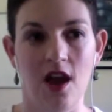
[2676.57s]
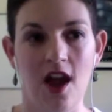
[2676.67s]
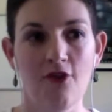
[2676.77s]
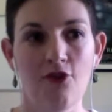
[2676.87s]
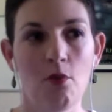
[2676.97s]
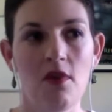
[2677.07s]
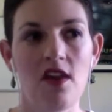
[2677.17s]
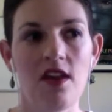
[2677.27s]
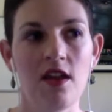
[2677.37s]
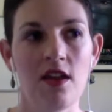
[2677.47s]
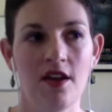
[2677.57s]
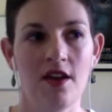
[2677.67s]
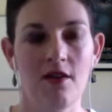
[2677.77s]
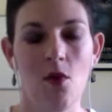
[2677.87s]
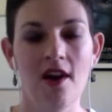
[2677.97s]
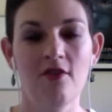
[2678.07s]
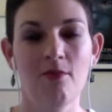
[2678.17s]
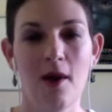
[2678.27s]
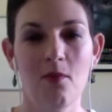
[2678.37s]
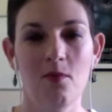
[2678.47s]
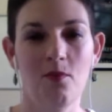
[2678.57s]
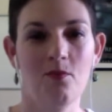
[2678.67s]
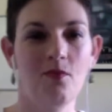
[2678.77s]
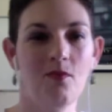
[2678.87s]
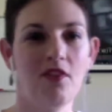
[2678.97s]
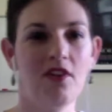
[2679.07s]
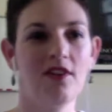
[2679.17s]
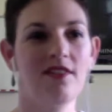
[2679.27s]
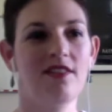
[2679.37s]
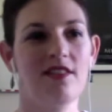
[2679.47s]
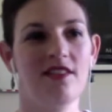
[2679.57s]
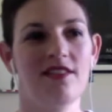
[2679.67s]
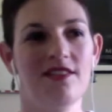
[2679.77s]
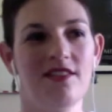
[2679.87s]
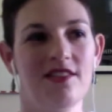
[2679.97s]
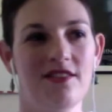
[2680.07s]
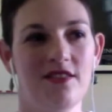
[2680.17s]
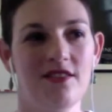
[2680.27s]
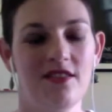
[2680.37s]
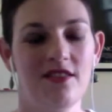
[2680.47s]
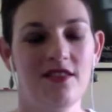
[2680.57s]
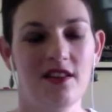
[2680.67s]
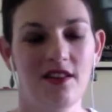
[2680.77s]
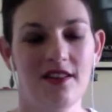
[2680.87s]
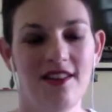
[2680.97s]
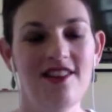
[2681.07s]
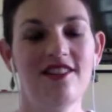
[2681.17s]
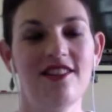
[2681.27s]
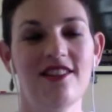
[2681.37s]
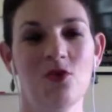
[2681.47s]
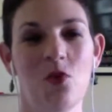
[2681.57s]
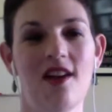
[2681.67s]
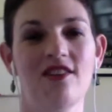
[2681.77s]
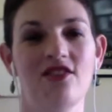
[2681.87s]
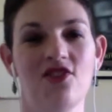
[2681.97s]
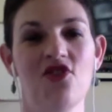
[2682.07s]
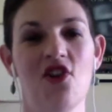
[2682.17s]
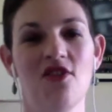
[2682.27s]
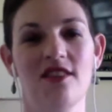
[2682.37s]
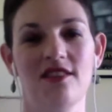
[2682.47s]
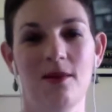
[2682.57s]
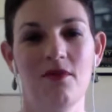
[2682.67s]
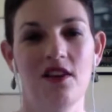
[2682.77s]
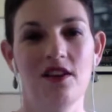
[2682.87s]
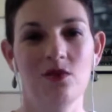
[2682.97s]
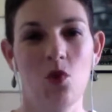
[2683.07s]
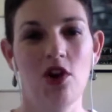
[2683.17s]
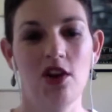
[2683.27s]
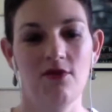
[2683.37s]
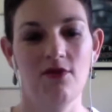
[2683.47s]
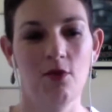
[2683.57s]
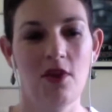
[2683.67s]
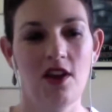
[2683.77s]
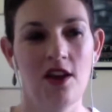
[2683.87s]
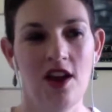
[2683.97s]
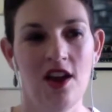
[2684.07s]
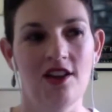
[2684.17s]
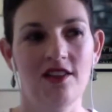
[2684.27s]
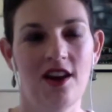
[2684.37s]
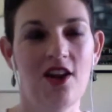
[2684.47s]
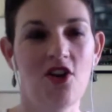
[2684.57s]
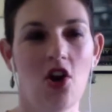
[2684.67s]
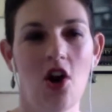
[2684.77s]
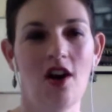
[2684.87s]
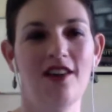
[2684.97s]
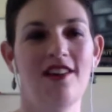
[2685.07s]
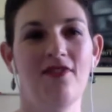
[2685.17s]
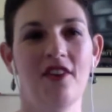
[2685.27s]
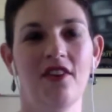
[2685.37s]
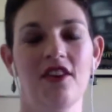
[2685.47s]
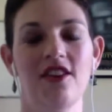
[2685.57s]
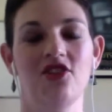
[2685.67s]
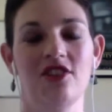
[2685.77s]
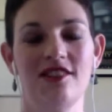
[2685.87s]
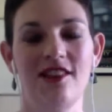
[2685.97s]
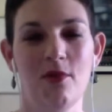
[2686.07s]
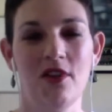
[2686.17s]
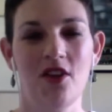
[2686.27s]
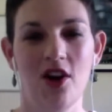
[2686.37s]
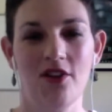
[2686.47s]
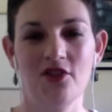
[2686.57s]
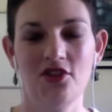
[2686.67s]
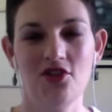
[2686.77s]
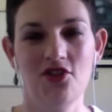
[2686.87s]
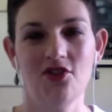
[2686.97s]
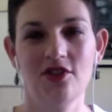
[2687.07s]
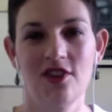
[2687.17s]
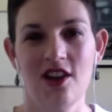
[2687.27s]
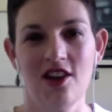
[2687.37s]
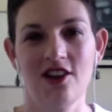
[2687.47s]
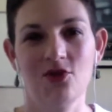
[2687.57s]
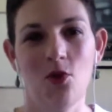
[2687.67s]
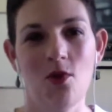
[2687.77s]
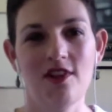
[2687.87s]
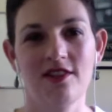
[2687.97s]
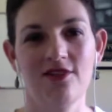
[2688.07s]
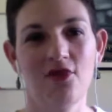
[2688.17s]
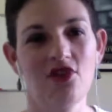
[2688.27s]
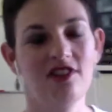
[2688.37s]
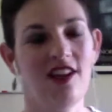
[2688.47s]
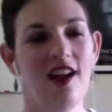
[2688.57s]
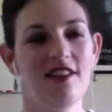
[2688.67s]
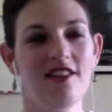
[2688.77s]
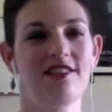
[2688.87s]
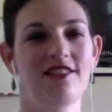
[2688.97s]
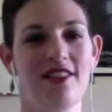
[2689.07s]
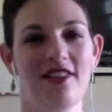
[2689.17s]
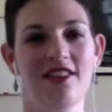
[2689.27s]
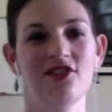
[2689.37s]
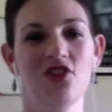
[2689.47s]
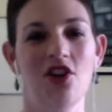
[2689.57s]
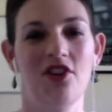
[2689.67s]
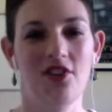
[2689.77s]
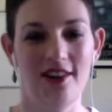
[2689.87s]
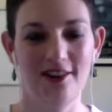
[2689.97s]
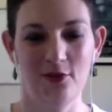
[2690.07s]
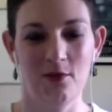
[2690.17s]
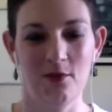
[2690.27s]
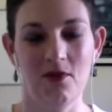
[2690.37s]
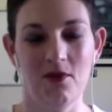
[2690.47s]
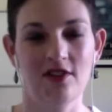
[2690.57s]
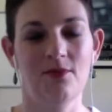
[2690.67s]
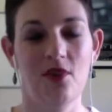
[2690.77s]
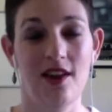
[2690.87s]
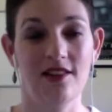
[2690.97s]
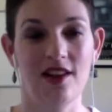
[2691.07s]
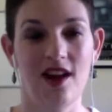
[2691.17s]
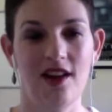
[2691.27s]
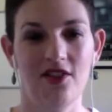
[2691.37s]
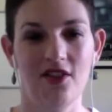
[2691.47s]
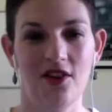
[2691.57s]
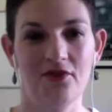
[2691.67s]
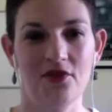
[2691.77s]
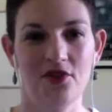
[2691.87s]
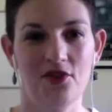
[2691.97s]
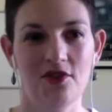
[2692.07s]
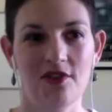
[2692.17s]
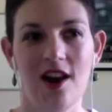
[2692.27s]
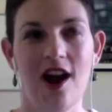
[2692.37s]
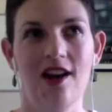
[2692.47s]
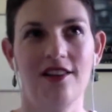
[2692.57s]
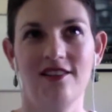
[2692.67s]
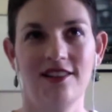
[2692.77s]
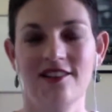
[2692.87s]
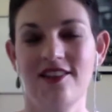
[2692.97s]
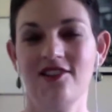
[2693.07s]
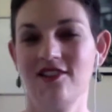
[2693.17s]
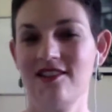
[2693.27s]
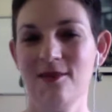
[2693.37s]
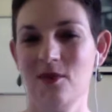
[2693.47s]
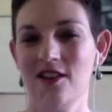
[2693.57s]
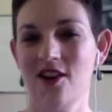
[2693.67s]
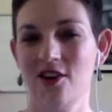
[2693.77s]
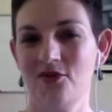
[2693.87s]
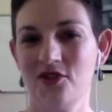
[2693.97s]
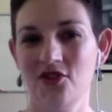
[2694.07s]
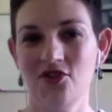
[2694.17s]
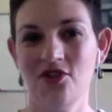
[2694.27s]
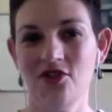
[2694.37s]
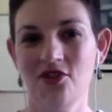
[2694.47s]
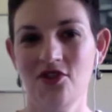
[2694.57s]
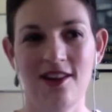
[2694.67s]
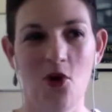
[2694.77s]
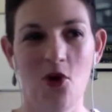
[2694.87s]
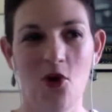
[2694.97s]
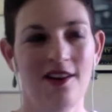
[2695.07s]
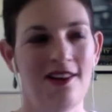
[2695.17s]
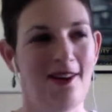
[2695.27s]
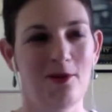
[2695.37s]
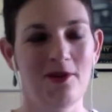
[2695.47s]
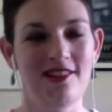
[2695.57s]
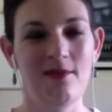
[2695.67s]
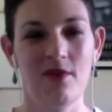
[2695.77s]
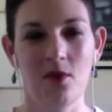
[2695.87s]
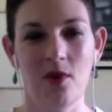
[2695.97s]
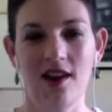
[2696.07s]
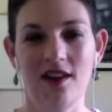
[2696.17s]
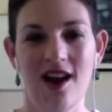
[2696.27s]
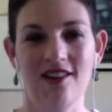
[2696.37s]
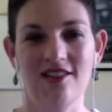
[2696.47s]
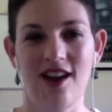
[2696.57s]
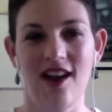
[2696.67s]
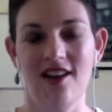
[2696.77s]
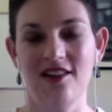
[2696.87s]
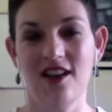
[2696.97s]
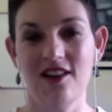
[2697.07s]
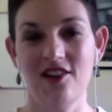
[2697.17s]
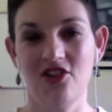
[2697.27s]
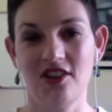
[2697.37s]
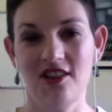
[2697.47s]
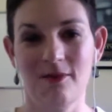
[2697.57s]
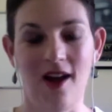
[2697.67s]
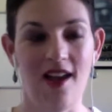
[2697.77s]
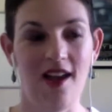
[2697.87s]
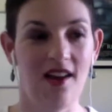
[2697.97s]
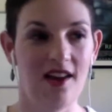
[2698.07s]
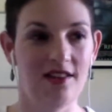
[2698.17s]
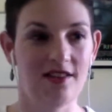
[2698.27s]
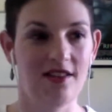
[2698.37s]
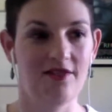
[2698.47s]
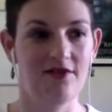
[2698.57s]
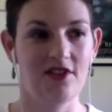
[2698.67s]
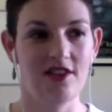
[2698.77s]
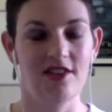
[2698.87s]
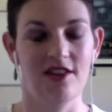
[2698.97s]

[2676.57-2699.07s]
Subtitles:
And for me, one of my the easiest ways to know that something is working for me is that I no longer feel the need to sleep in the afternoons. That's always the first sign that things aren't great for me, because I'm really tired in the afternoons. And I didn't need to sleep in the afternoons anymore. I was sleeping well at night. I had energy and my headaches lifted.